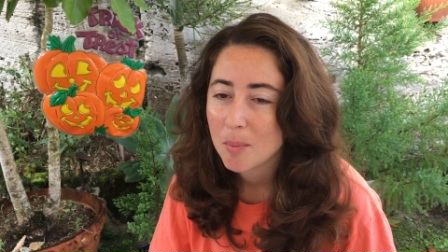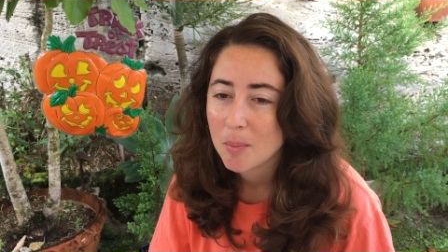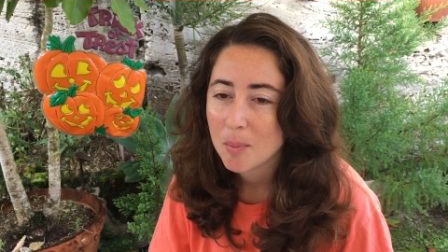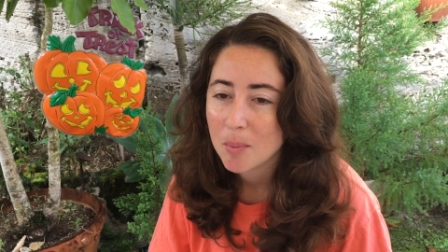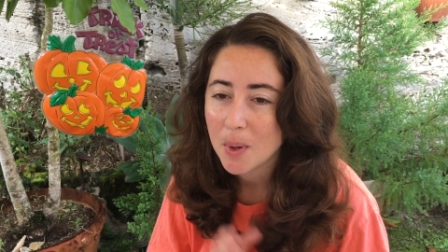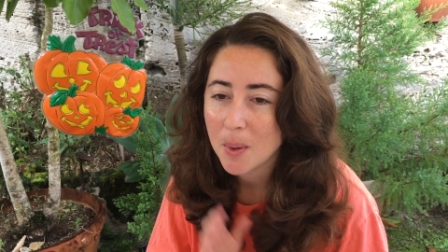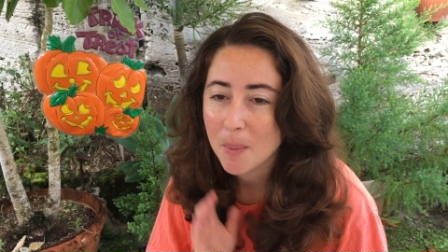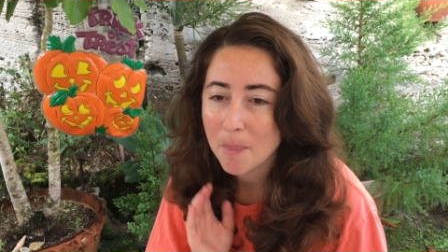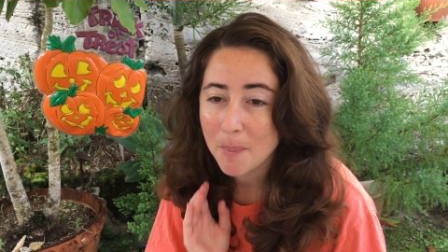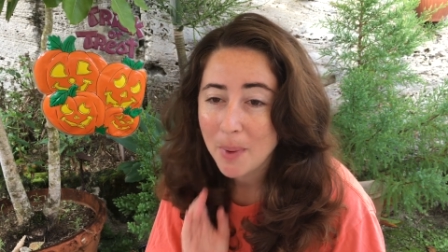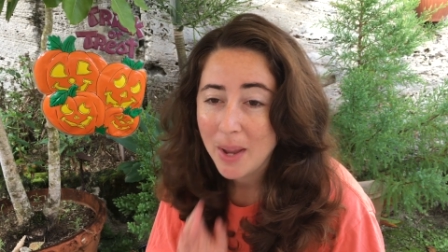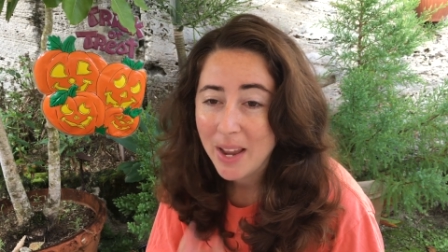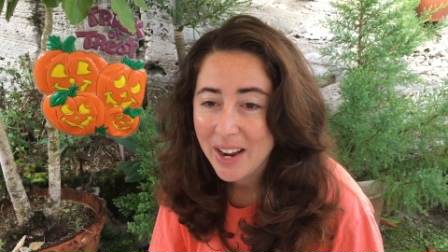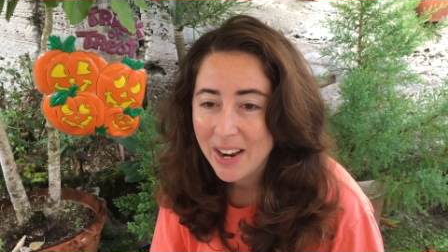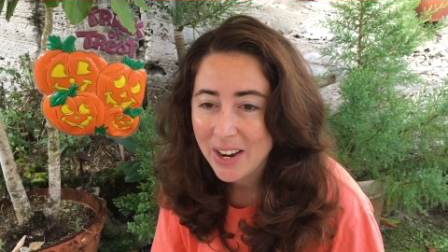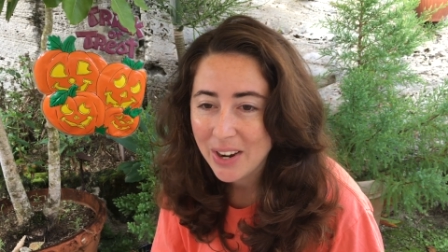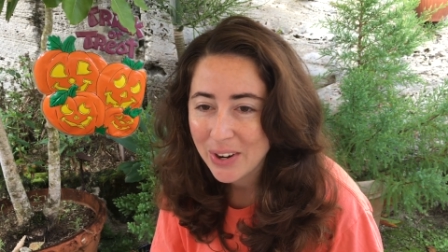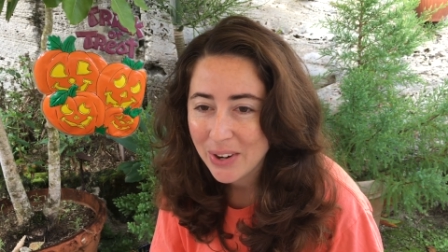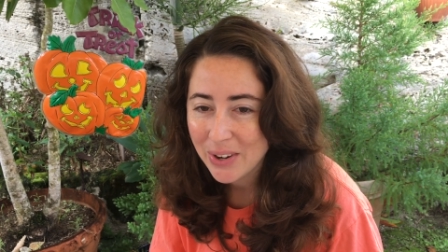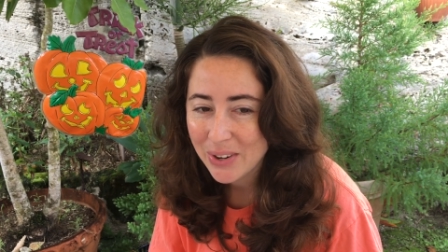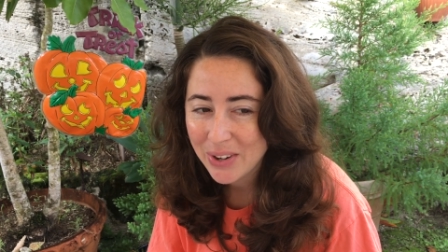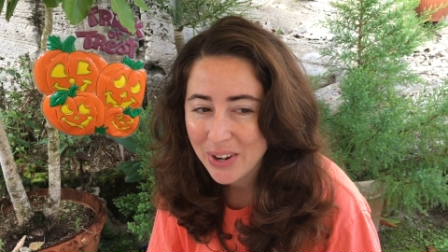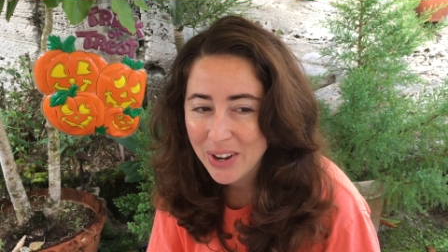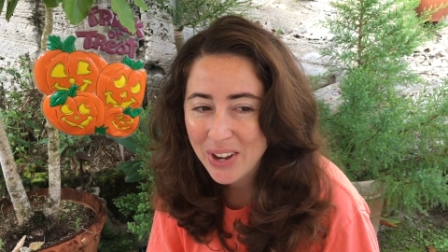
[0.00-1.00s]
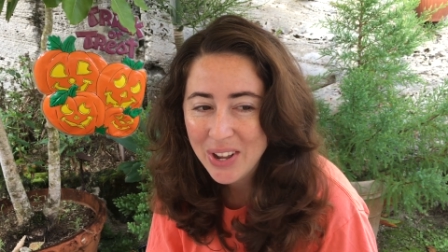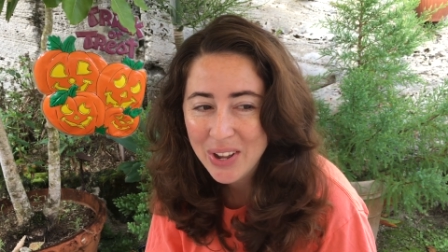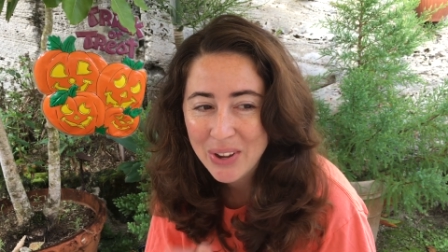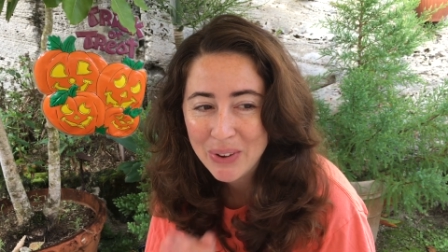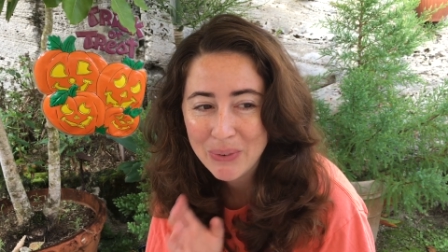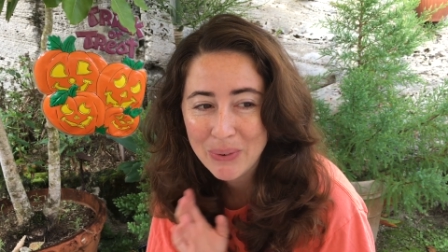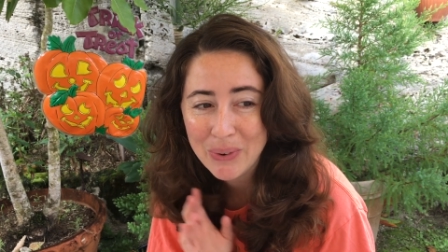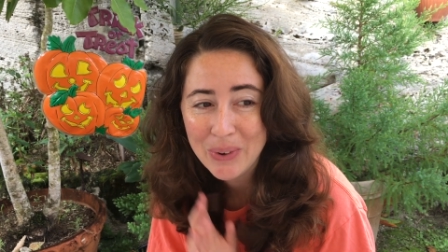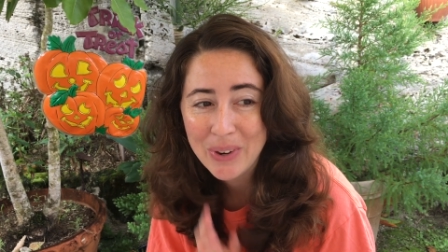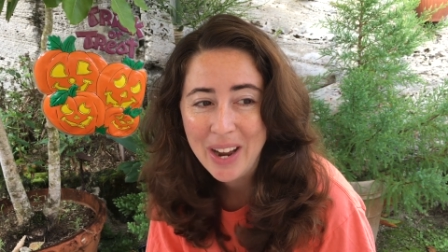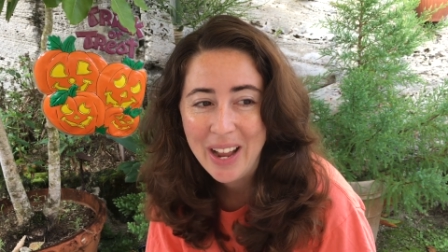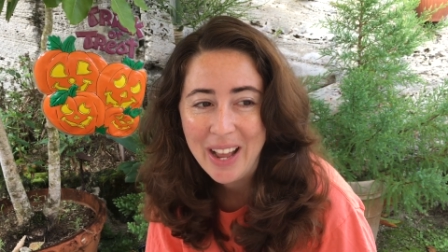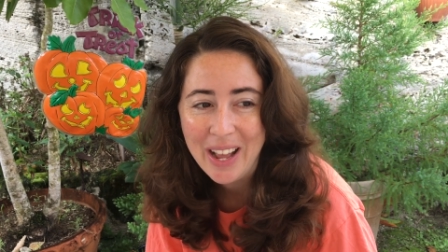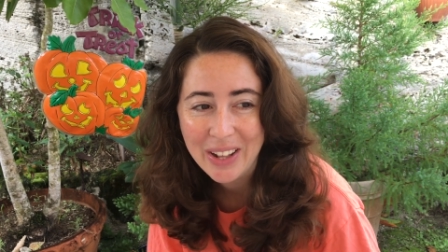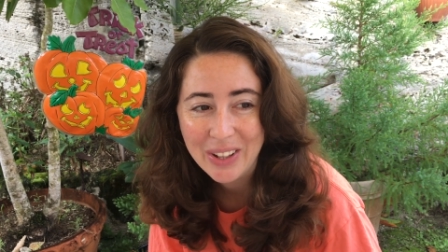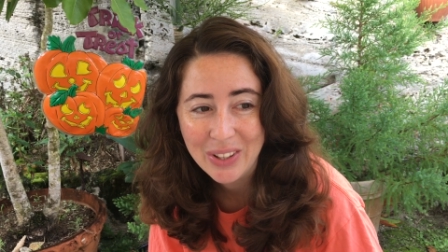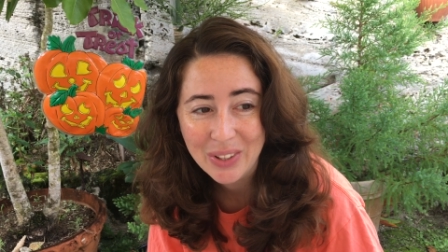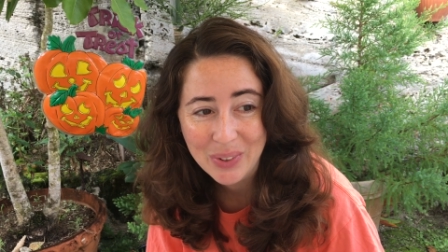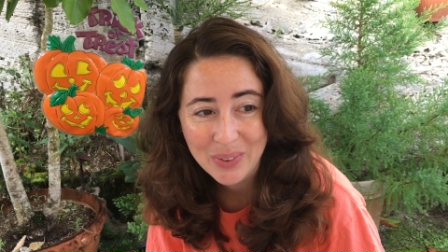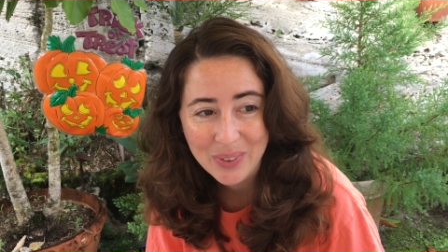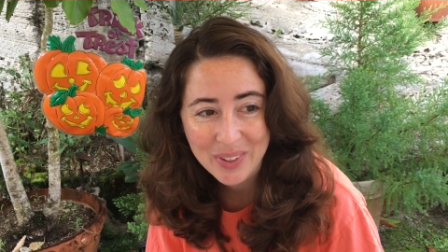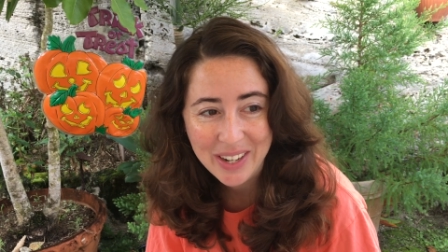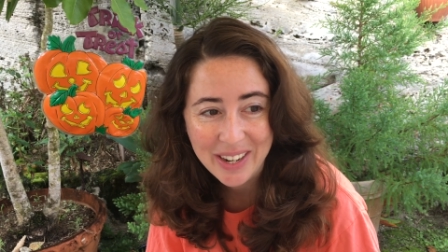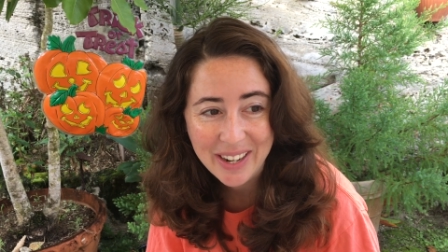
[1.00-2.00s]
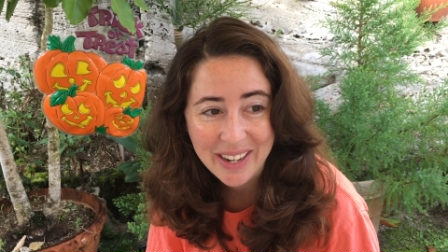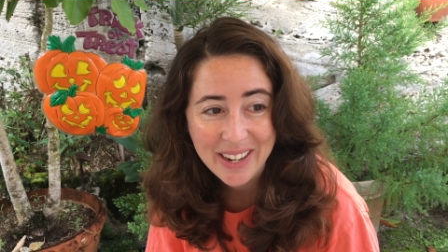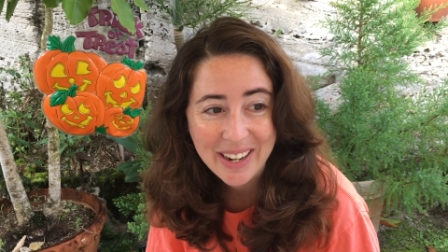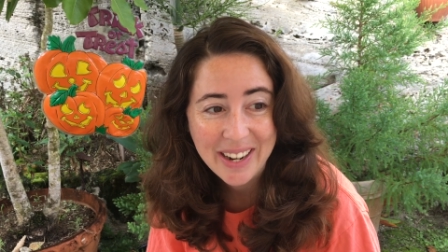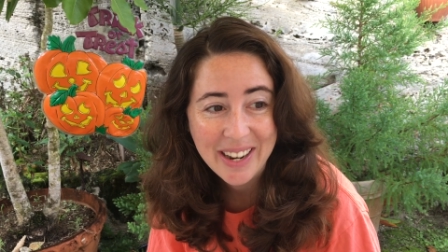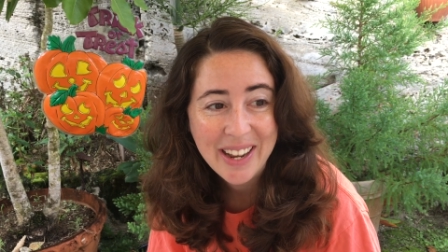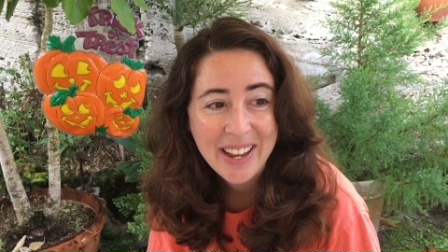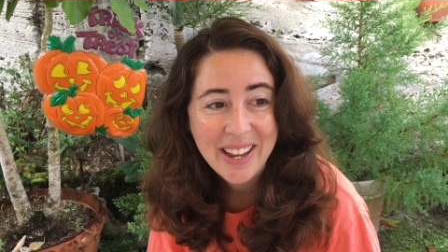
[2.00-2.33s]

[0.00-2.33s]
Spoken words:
prepared for Halloween.